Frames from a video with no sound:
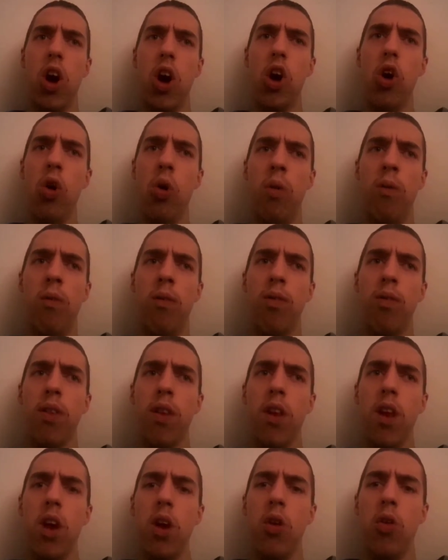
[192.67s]
Oh,
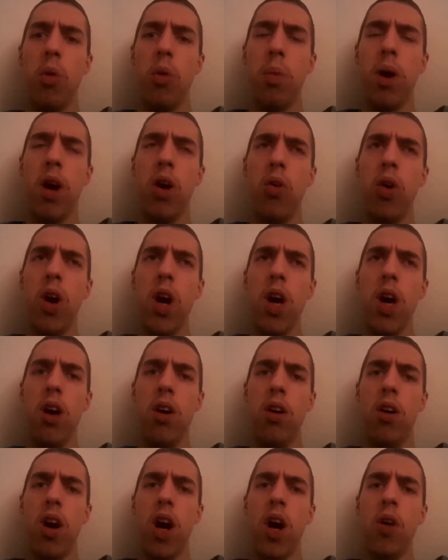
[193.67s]
wait. By the way,
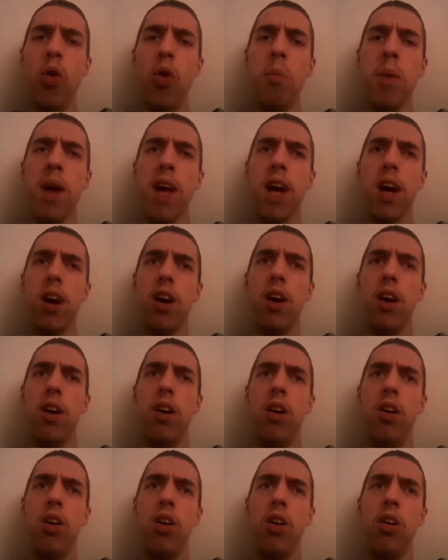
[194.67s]
uh, I will make a,
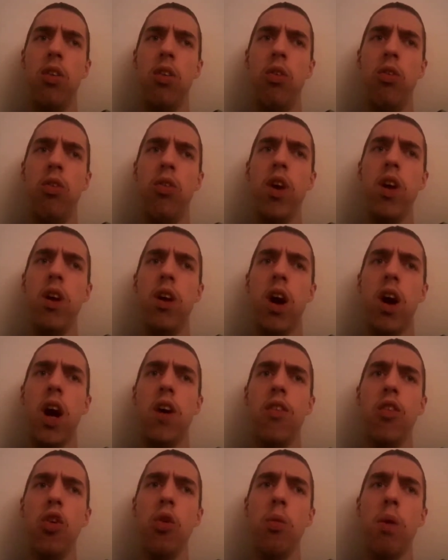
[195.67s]
a, a I
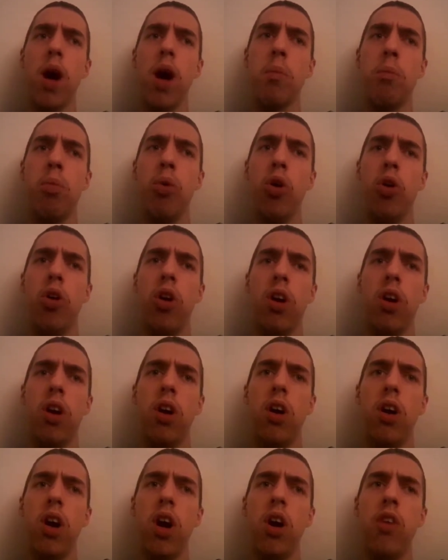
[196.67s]
will upload
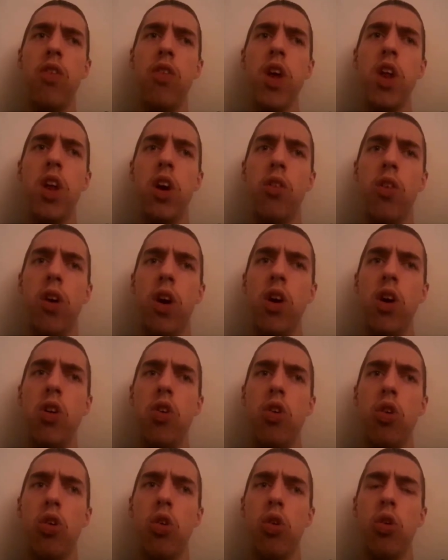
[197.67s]
a, a video where
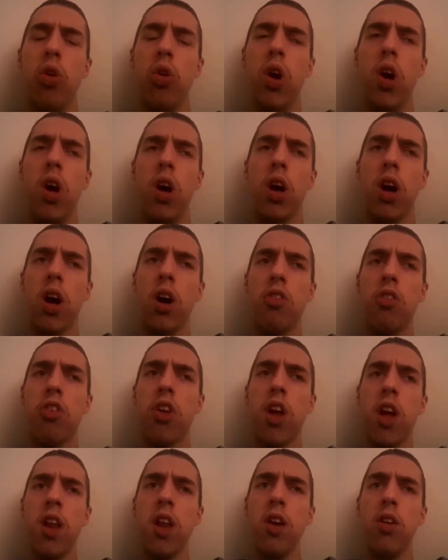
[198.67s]
you guys
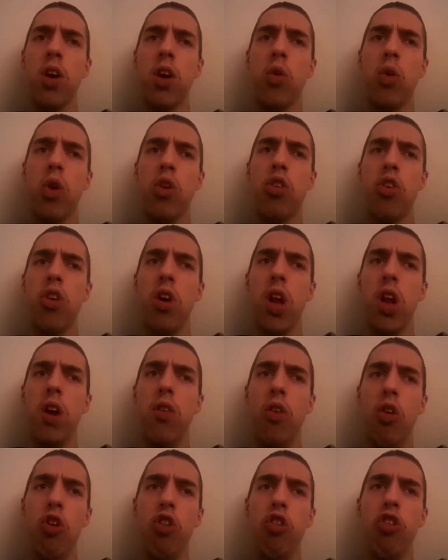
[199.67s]
can request your
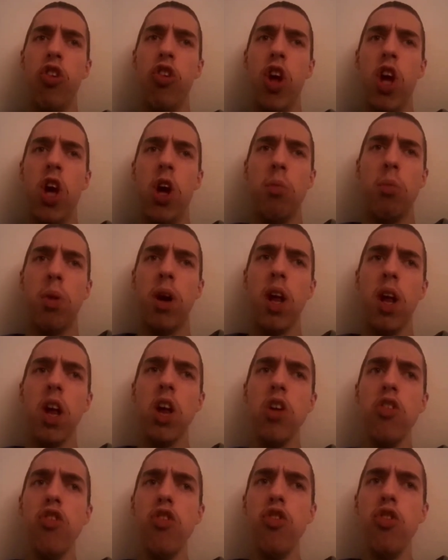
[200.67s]
levels. But
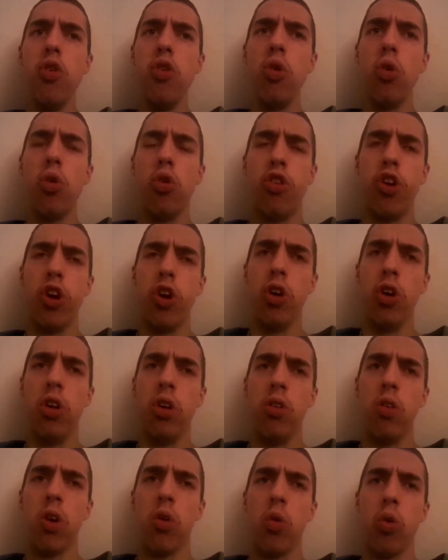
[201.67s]
if you
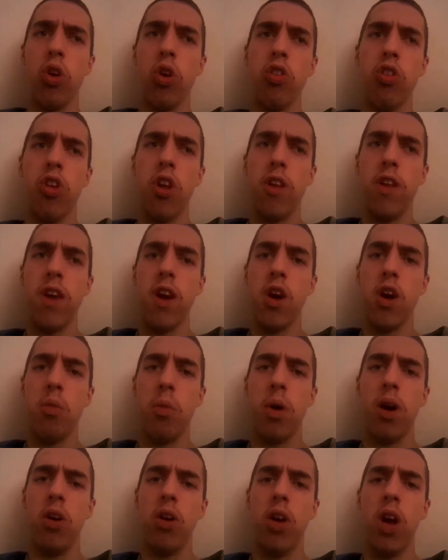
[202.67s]
don't request it there
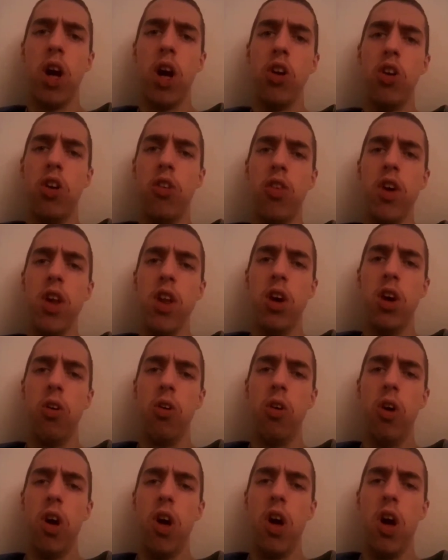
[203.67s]
but on other
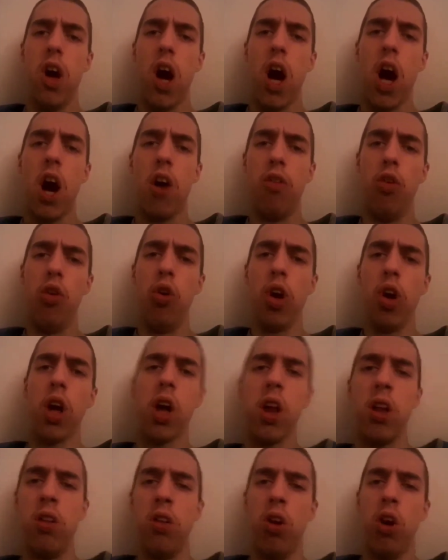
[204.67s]
video, I will
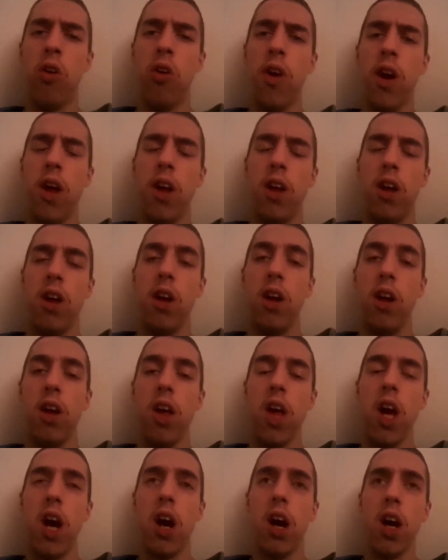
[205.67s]
ignore it.
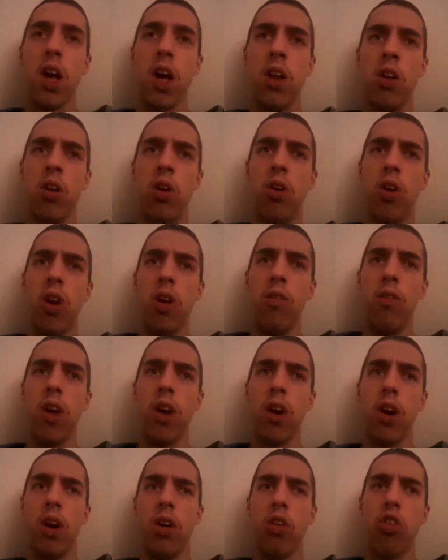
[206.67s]
Yeah, ignore it
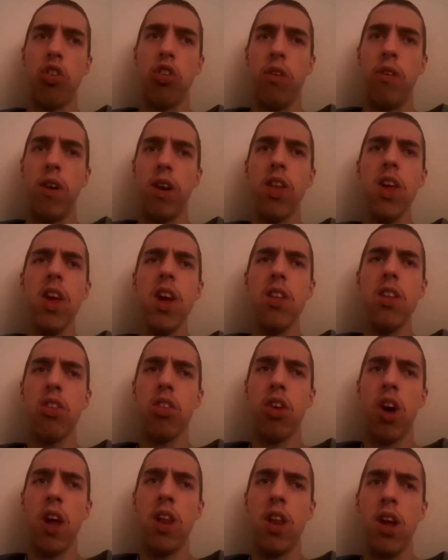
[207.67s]
because I think
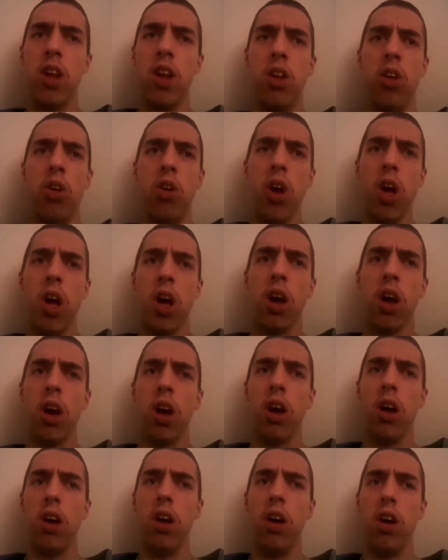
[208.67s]
it's kind of annoying.
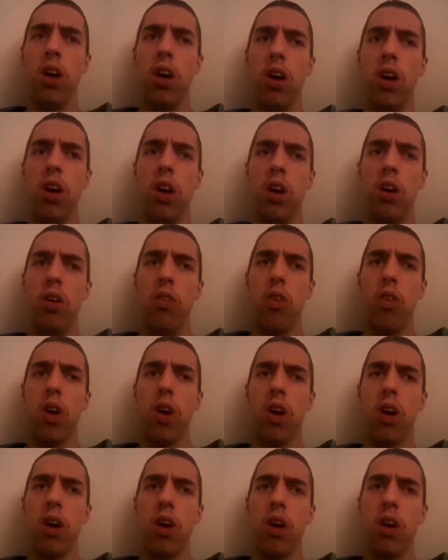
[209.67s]

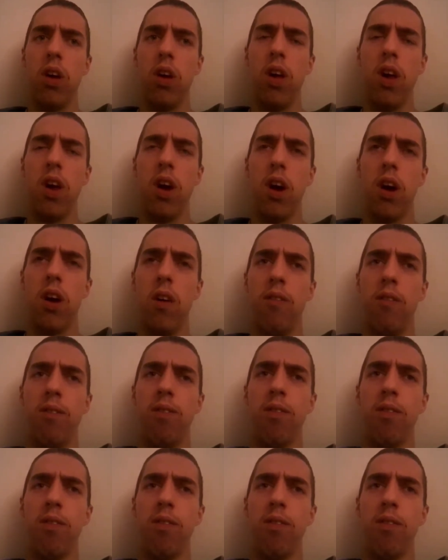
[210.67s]
Because, yeah.